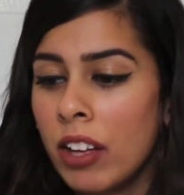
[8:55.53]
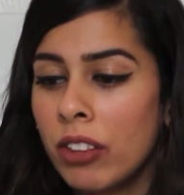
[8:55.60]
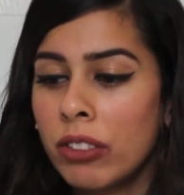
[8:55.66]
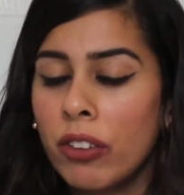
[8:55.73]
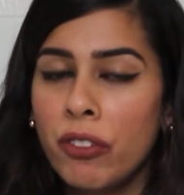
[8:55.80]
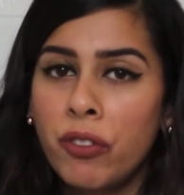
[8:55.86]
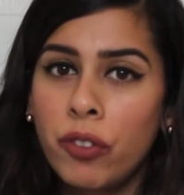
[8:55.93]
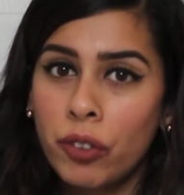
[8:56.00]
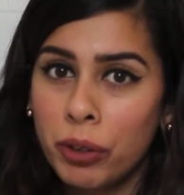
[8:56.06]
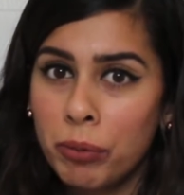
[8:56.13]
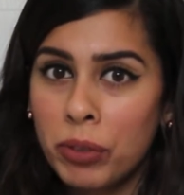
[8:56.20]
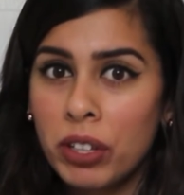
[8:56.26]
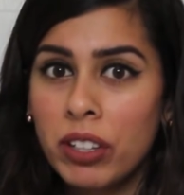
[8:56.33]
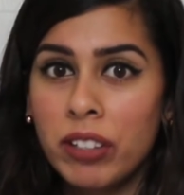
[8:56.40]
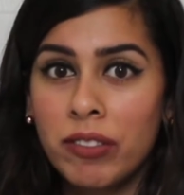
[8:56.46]
The
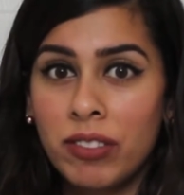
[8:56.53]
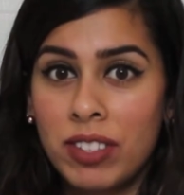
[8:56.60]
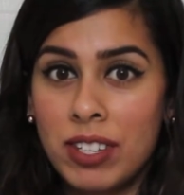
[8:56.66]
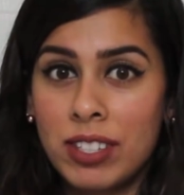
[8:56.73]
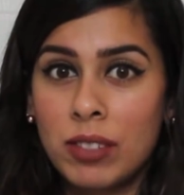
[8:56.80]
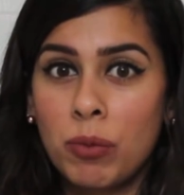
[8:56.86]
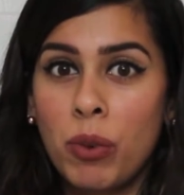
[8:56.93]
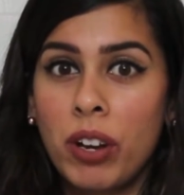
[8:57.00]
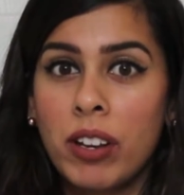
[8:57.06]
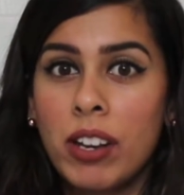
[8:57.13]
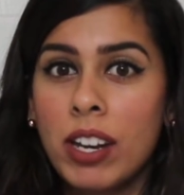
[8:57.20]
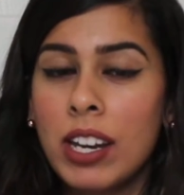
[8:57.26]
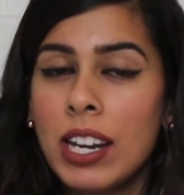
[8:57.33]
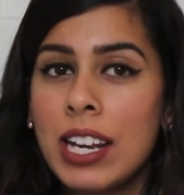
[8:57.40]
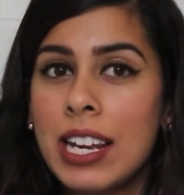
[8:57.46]
formula of this
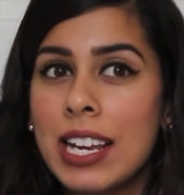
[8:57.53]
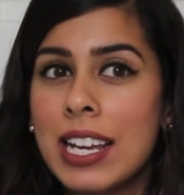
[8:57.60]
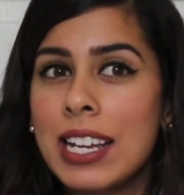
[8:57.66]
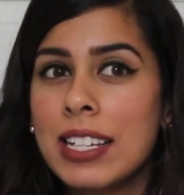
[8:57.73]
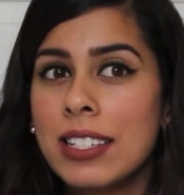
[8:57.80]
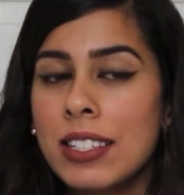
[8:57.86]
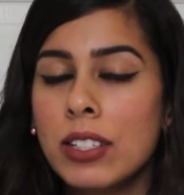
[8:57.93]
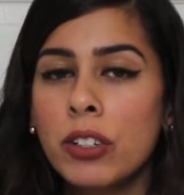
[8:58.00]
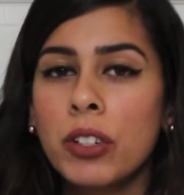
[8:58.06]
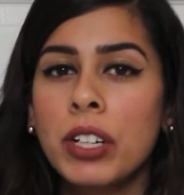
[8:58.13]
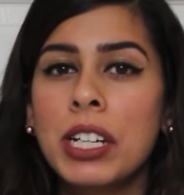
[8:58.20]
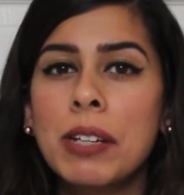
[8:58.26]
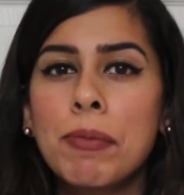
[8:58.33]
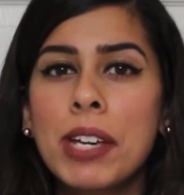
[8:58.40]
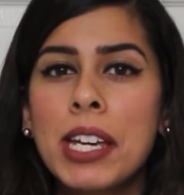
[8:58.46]
one is
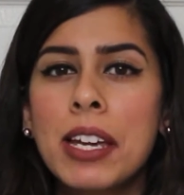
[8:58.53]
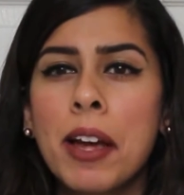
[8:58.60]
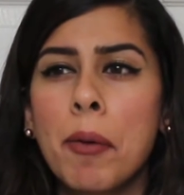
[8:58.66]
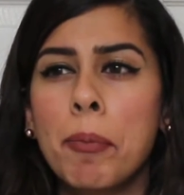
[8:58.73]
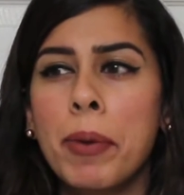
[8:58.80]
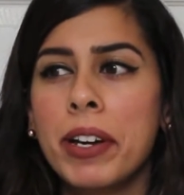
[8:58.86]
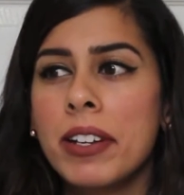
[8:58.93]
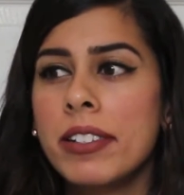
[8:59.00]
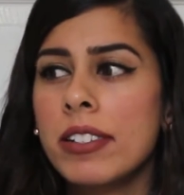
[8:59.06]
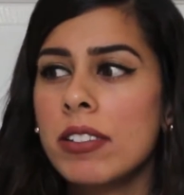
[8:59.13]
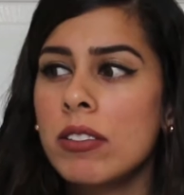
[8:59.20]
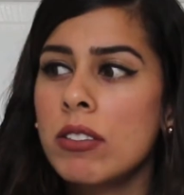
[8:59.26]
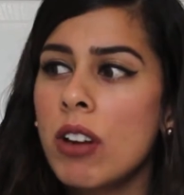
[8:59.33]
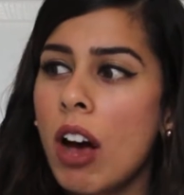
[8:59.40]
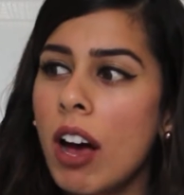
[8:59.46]
creamy, but it's
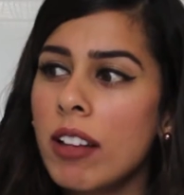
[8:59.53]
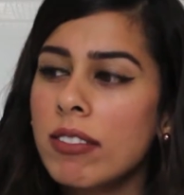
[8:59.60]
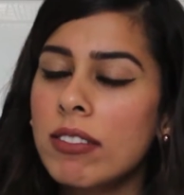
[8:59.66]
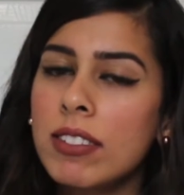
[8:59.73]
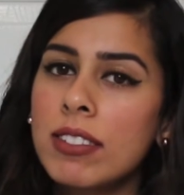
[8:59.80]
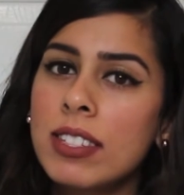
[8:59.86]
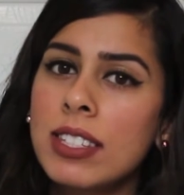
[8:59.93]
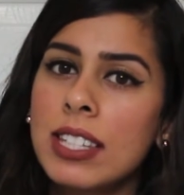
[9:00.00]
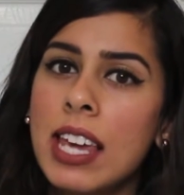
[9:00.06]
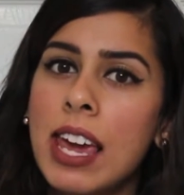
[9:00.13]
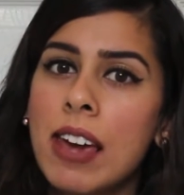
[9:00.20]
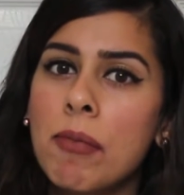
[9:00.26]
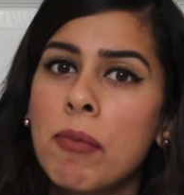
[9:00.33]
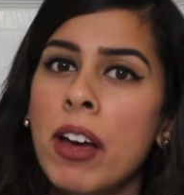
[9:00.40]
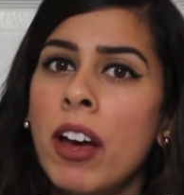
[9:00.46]
not the
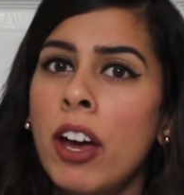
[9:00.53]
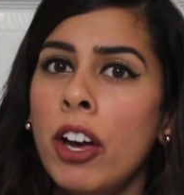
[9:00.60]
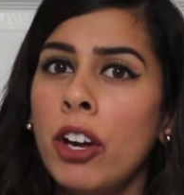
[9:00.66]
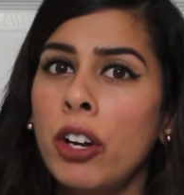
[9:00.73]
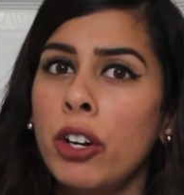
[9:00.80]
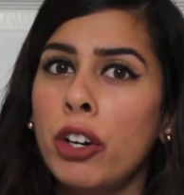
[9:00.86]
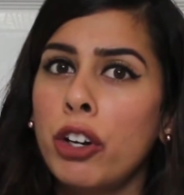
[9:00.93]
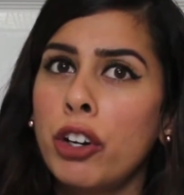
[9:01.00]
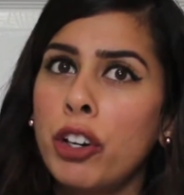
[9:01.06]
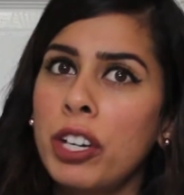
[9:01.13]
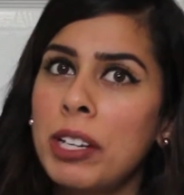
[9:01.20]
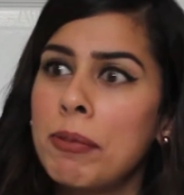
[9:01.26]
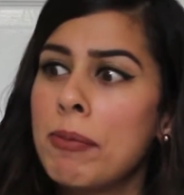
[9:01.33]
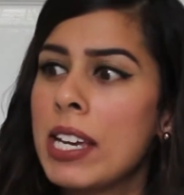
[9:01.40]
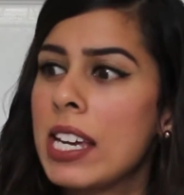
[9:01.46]
same
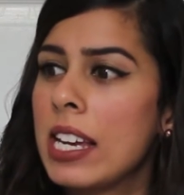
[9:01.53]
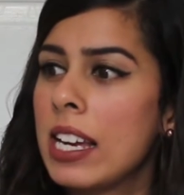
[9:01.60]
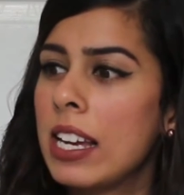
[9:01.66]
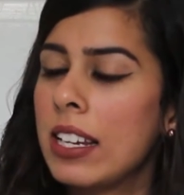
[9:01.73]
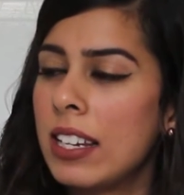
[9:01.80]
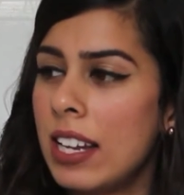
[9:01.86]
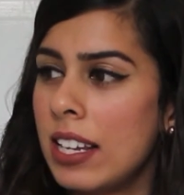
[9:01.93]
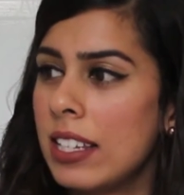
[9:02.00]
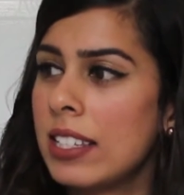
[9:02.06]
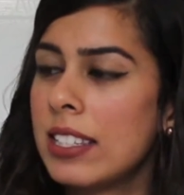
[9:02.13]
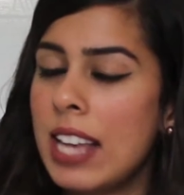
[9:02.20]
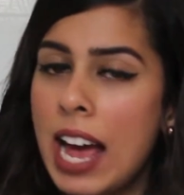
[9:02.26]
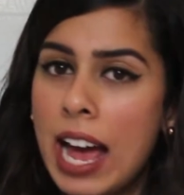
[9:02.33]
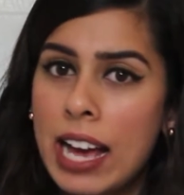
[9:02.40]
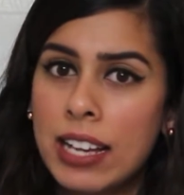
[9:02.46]
creaminess
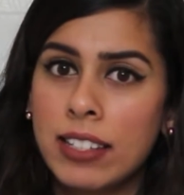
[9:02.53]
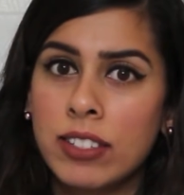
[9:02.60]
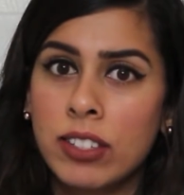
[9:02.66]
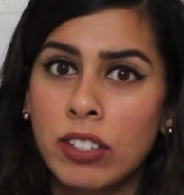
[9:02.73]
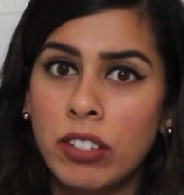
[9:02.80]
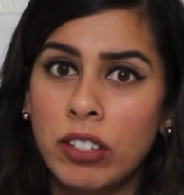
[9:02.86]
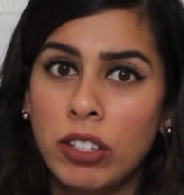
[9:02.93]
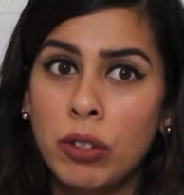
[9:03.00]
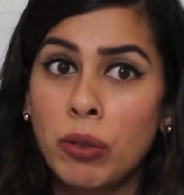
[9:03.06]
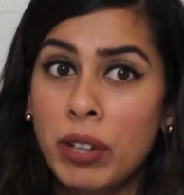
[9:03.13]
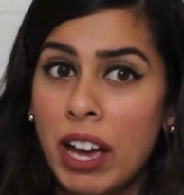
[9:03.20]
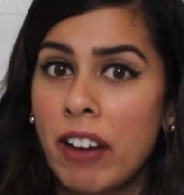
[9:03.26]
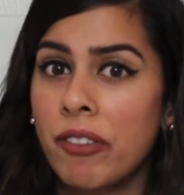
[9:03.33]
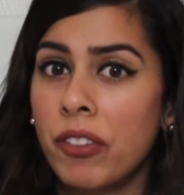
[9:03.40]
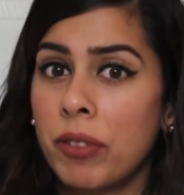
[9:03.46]
as you
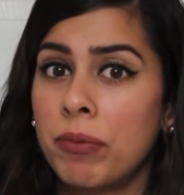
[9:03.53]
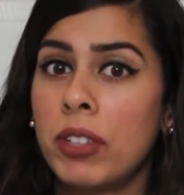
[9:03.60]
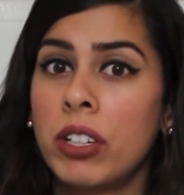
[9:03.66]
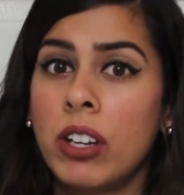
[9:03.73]
get from the